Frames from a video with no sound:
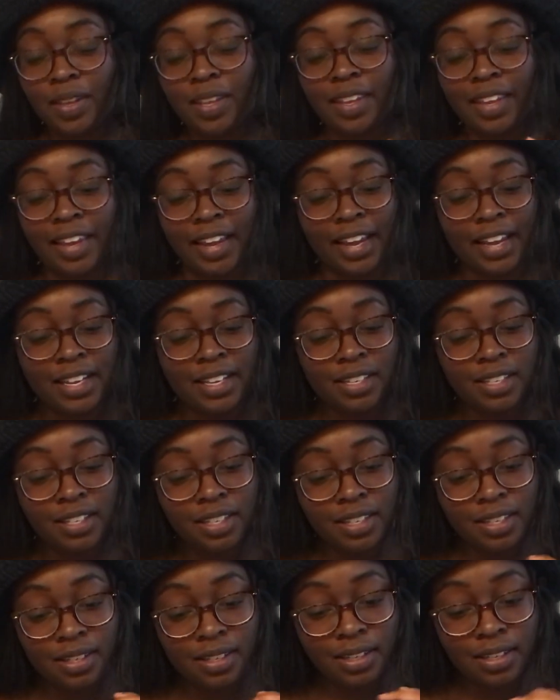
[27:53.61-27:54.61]

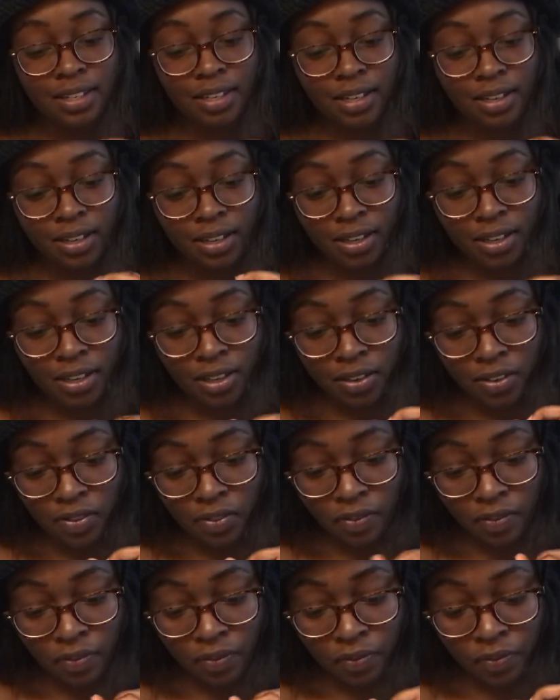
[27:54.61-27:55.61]
Yes.
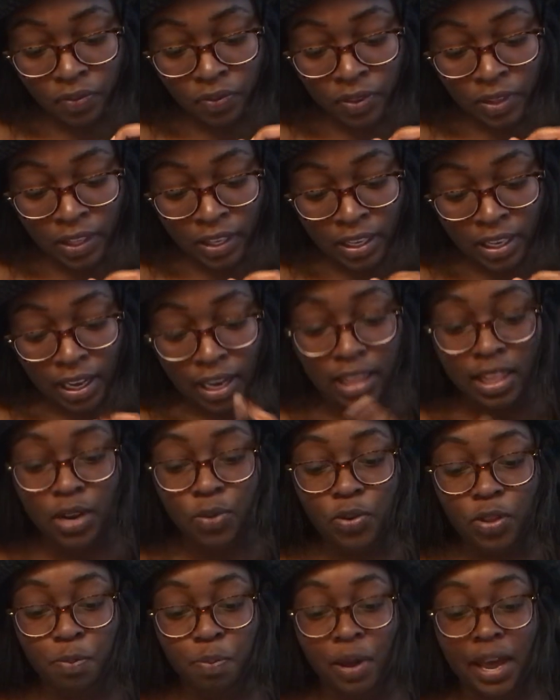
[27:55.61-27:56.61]
And then
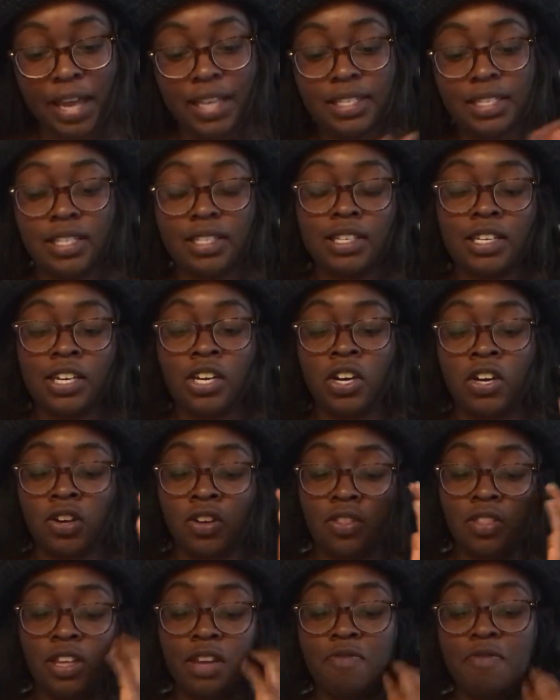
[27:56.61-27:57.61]
with Pisces
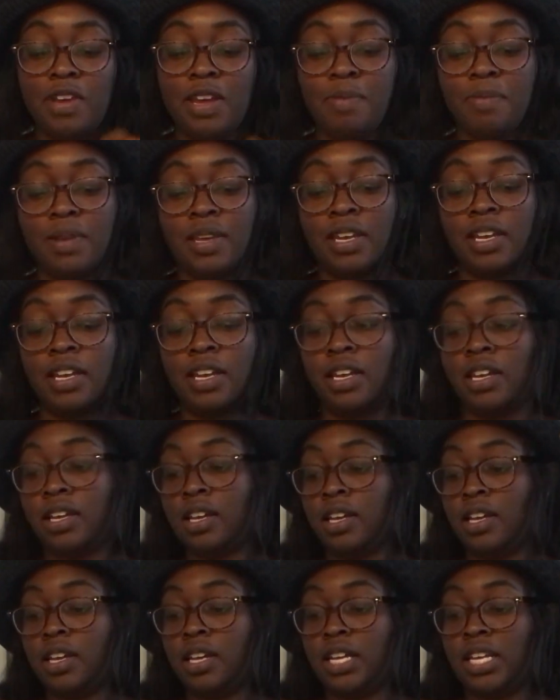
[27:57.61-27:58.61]
here, they may be
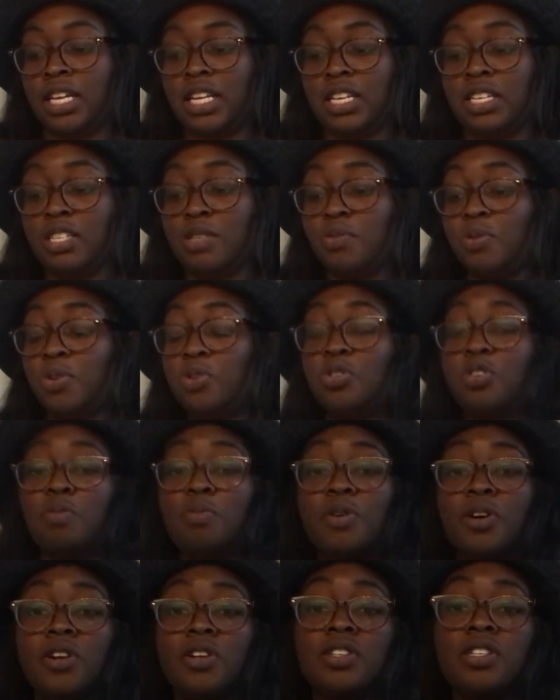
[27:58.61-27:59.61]
a spiritual
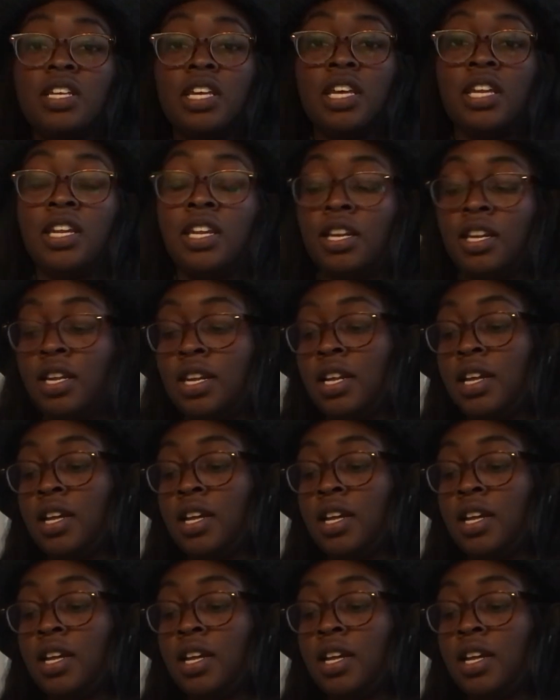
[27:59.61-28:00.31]
person.